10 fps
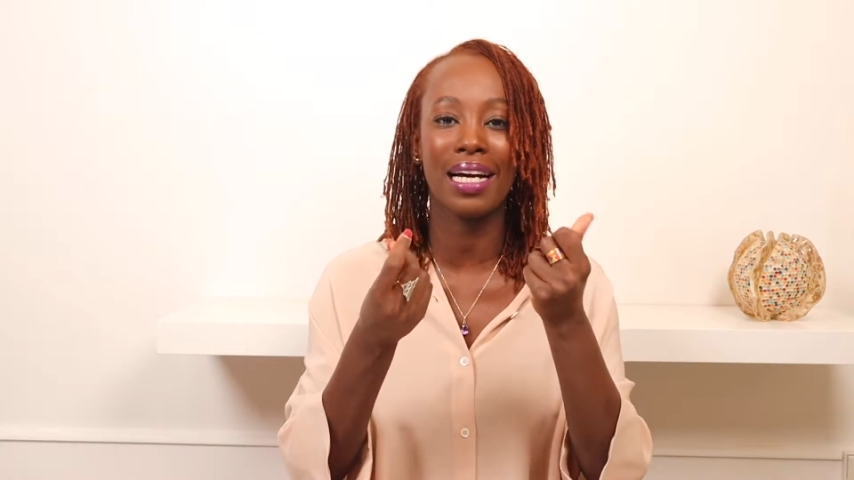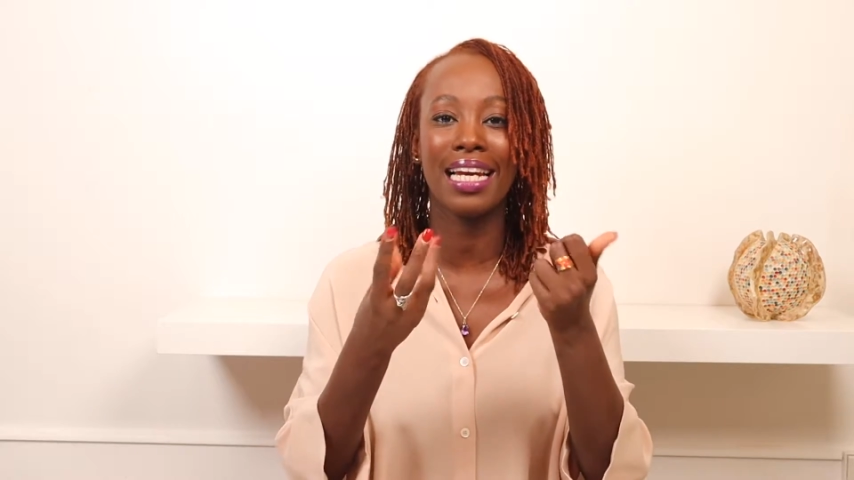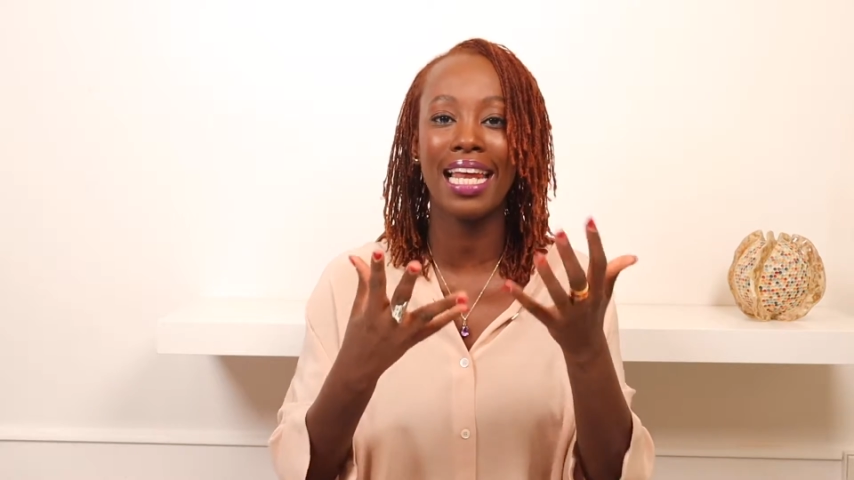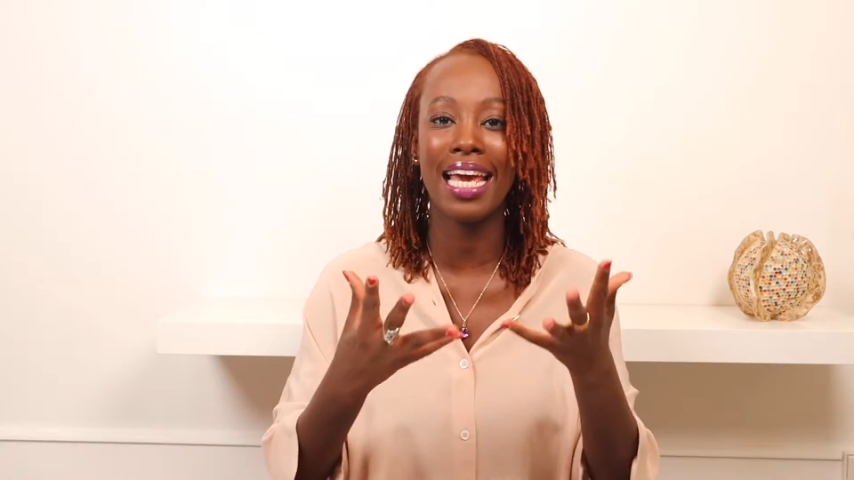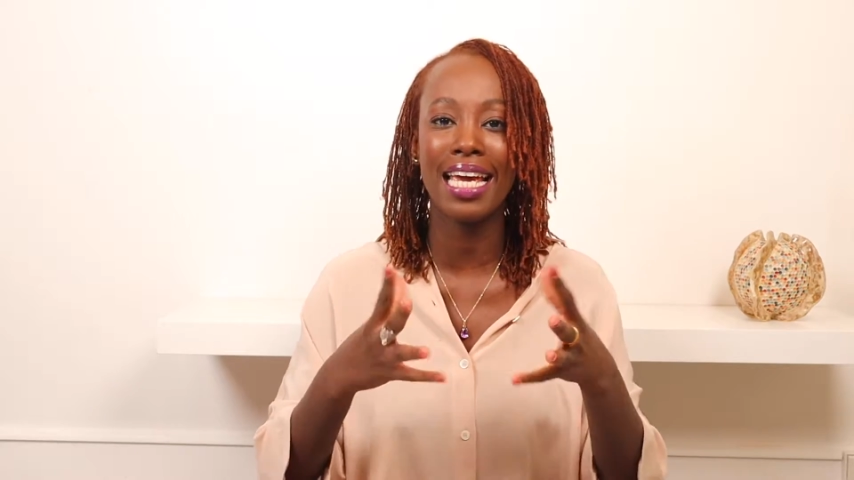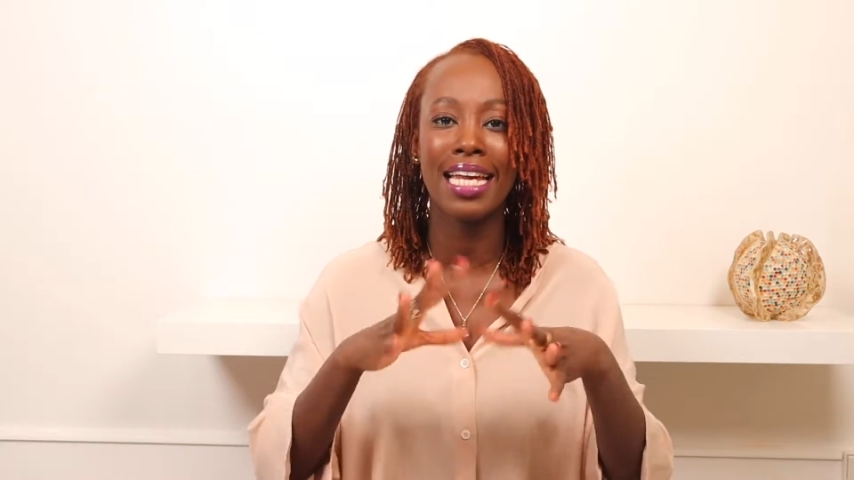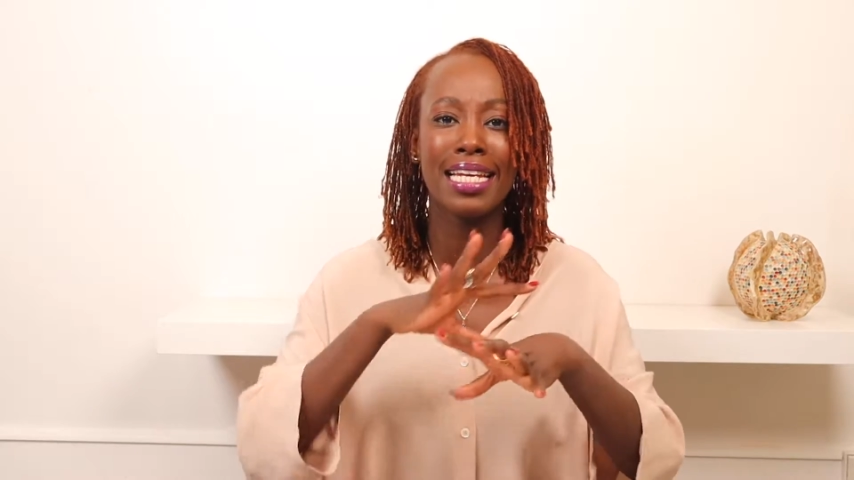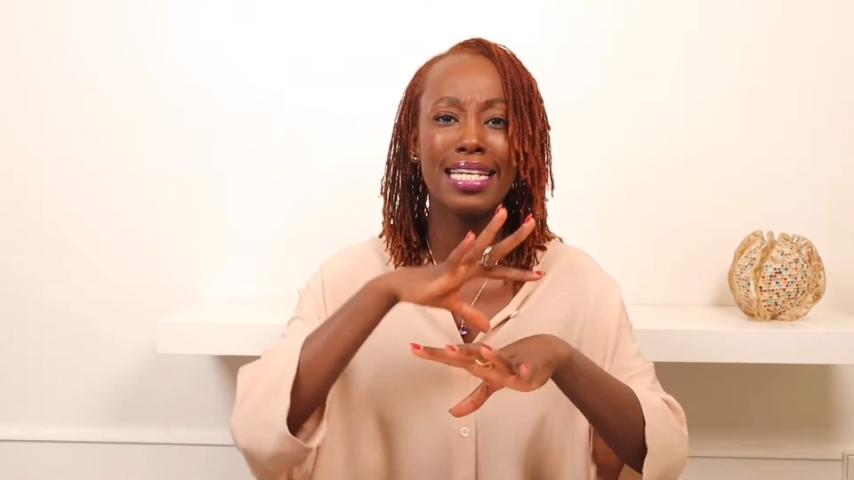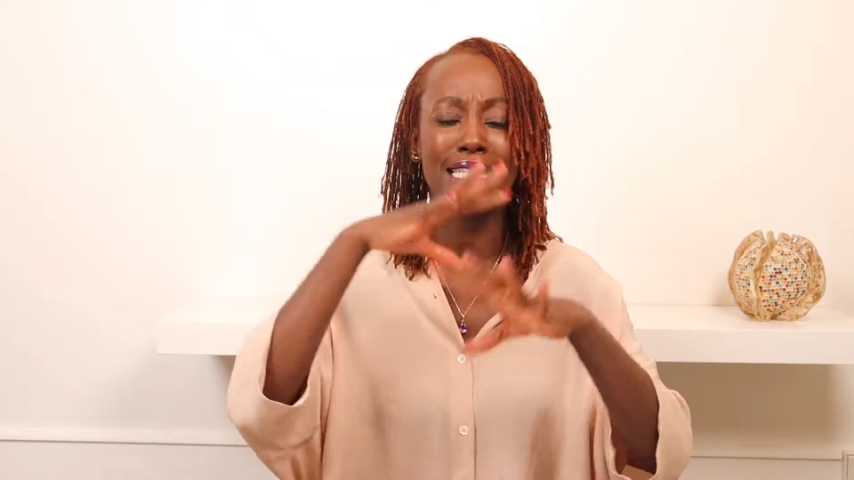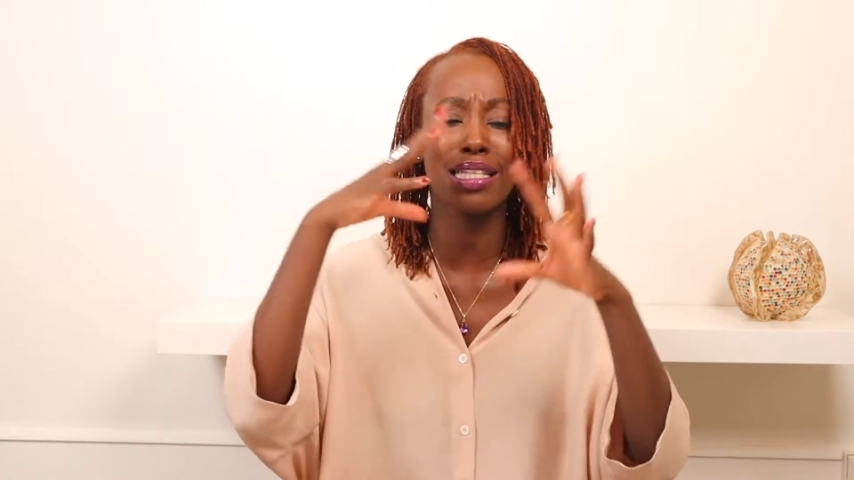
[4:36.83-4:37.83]
clay and
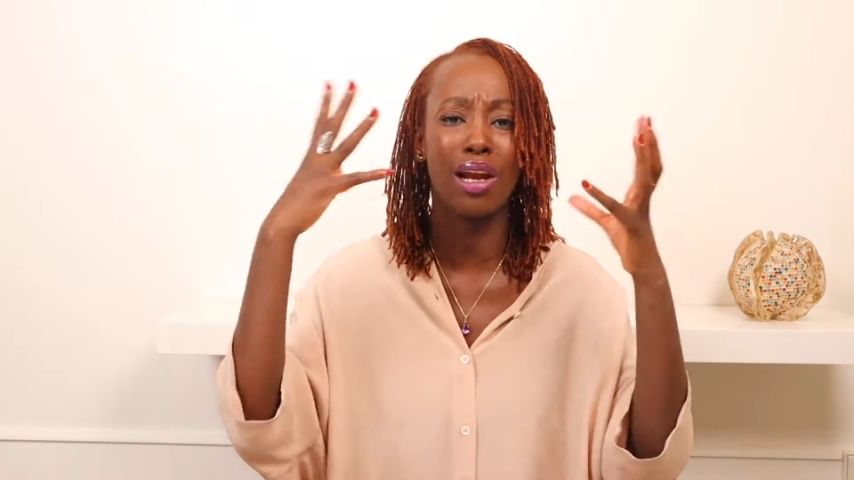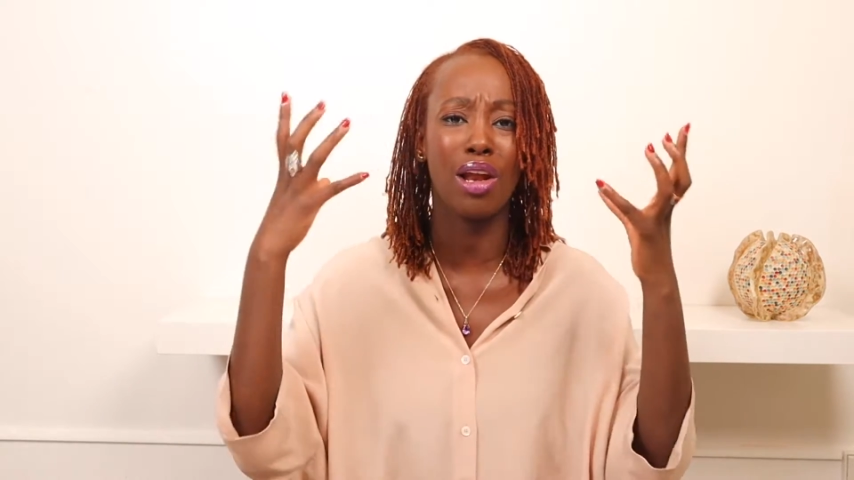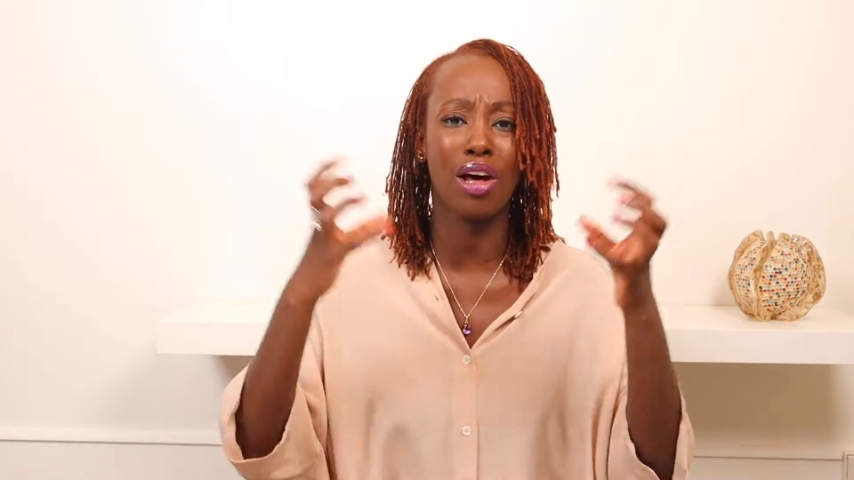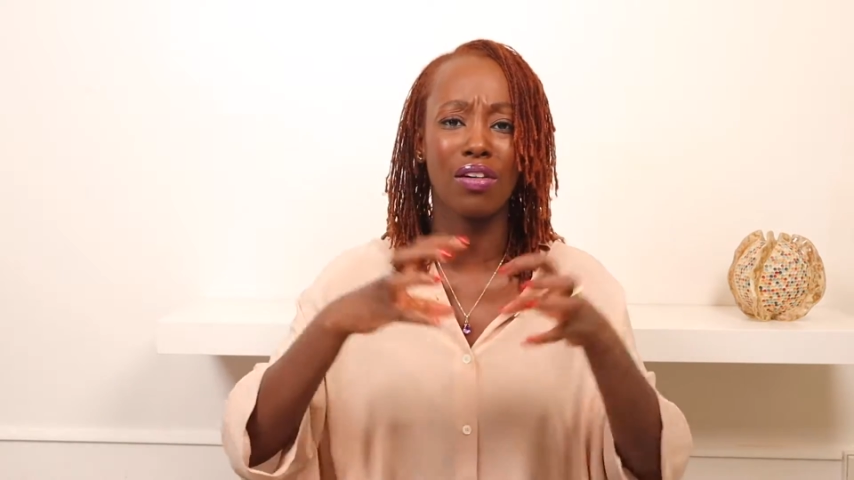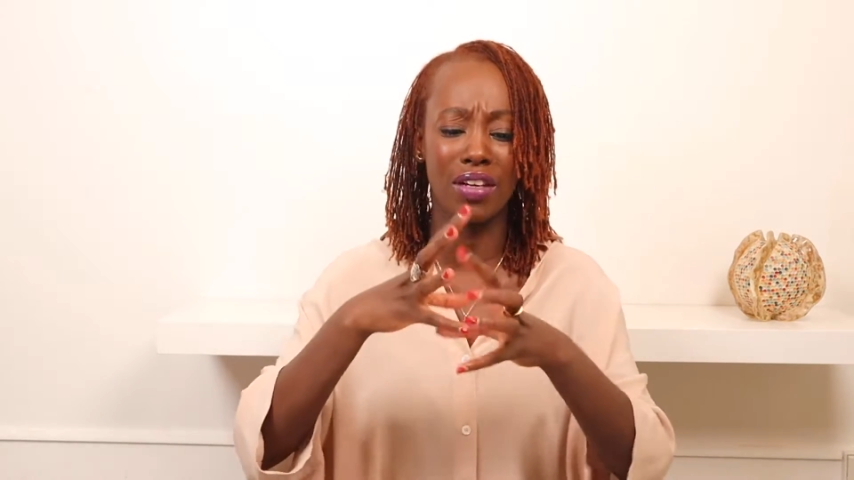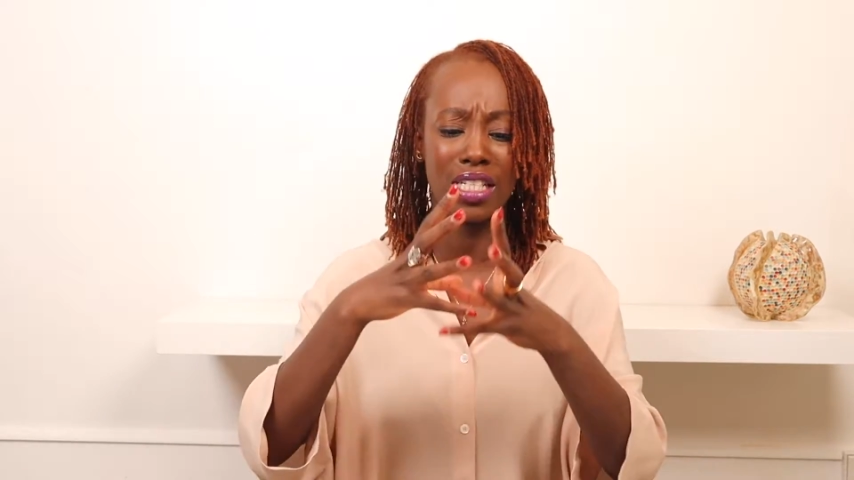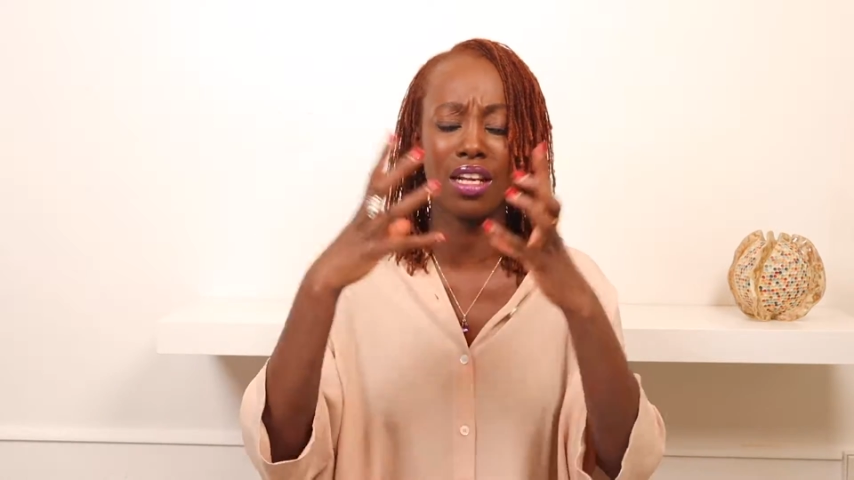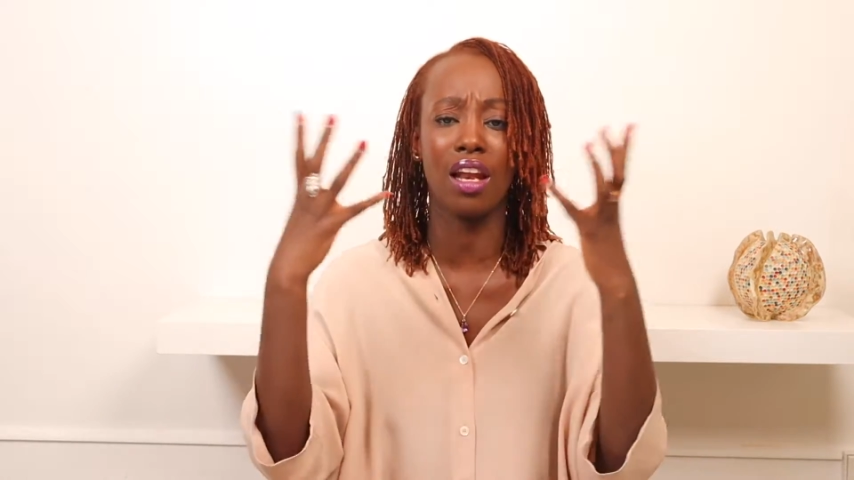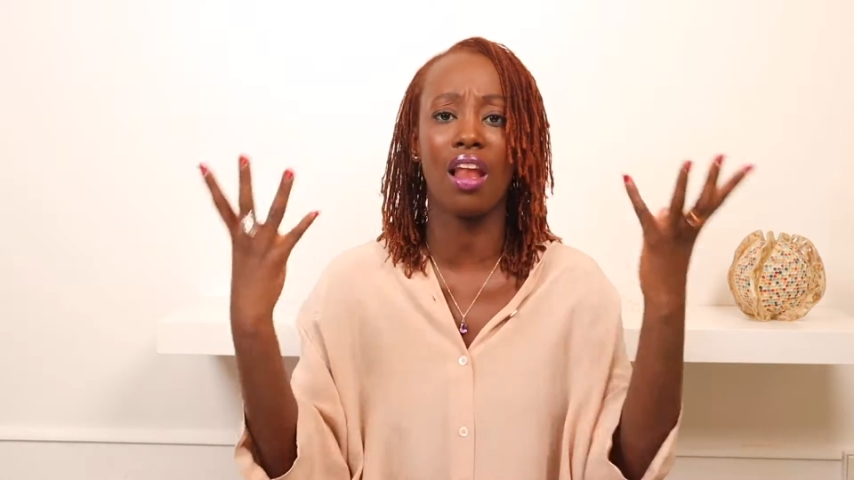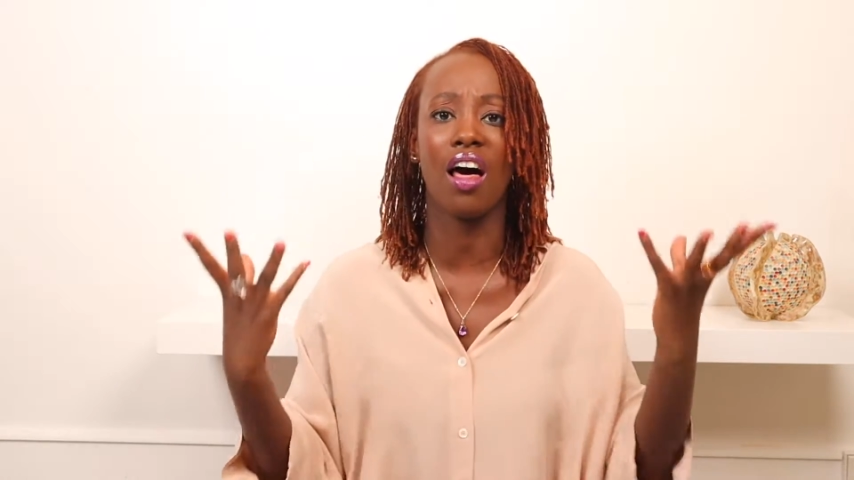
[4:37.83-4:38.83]
it takes a lot. It's
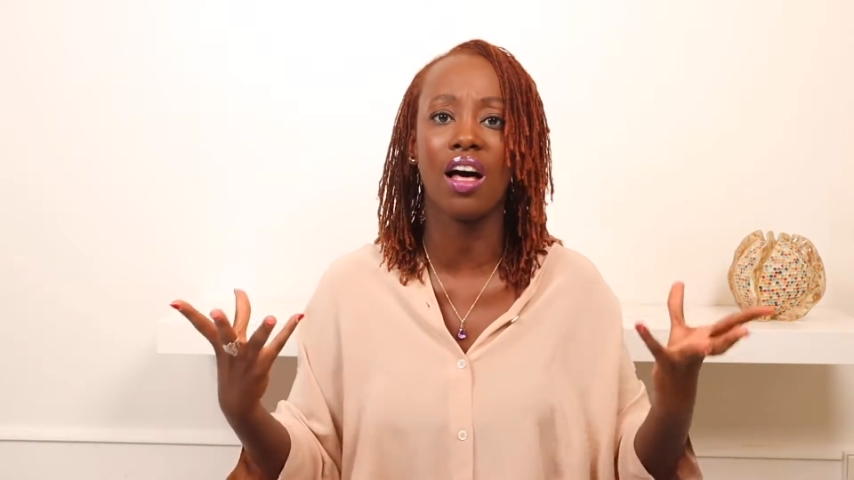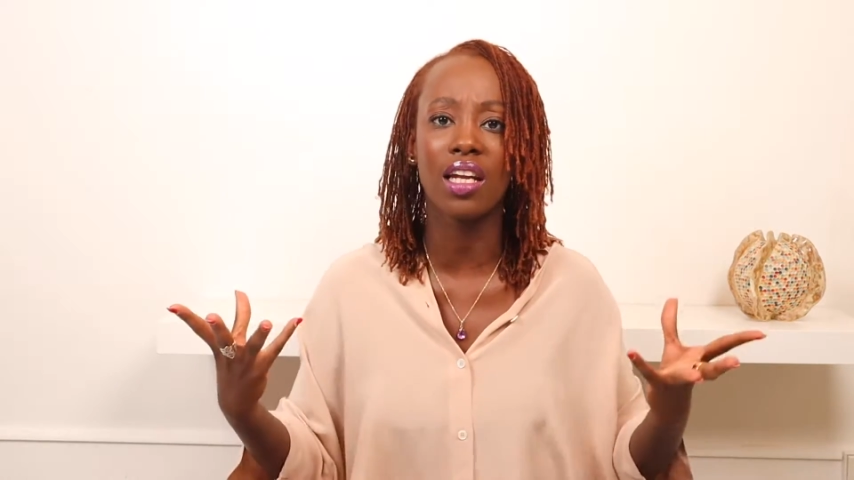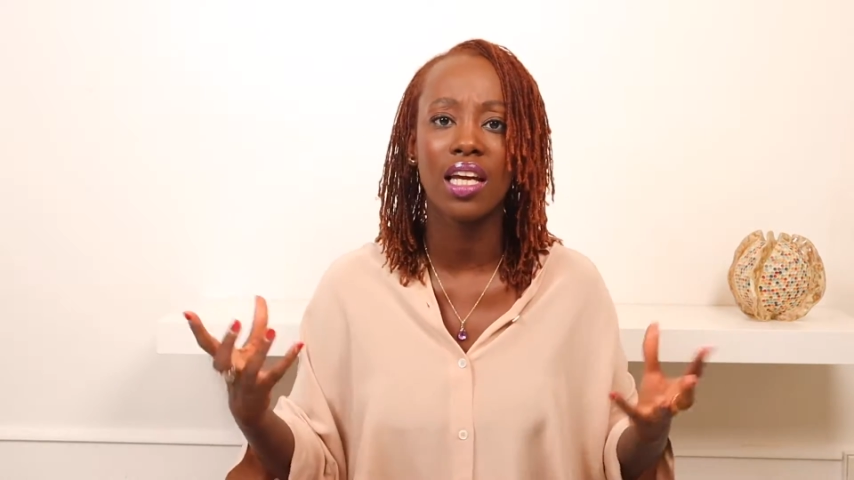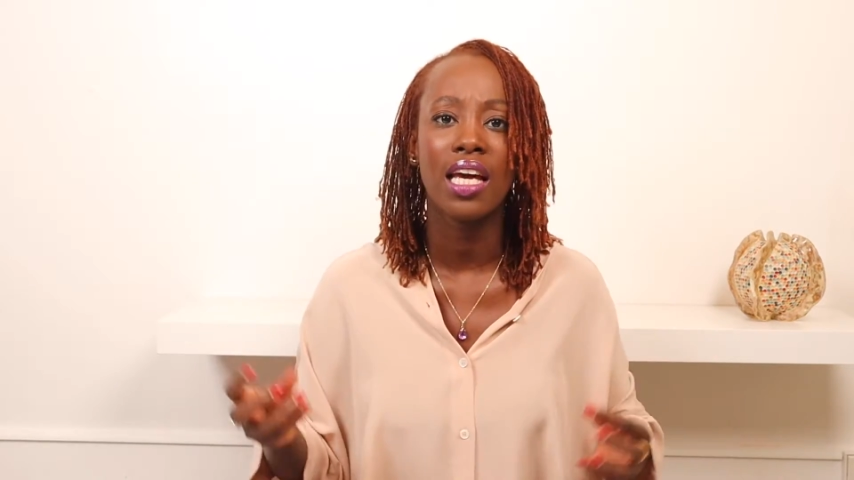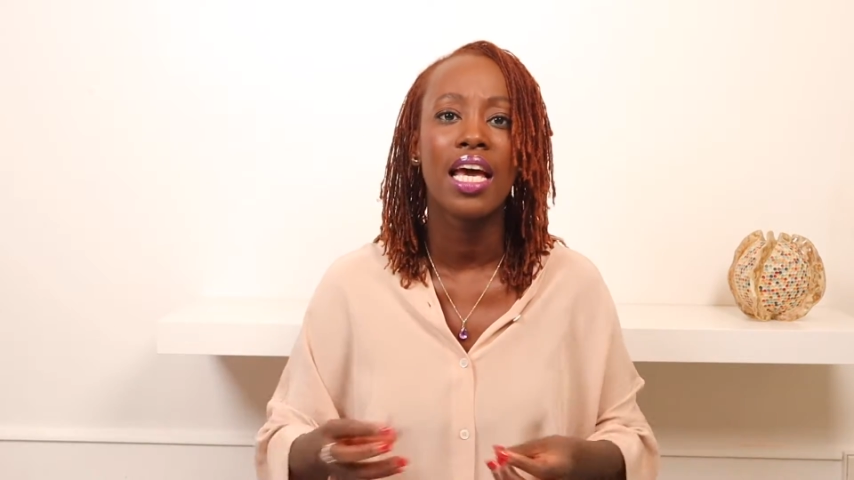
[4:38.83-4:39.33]
a lot,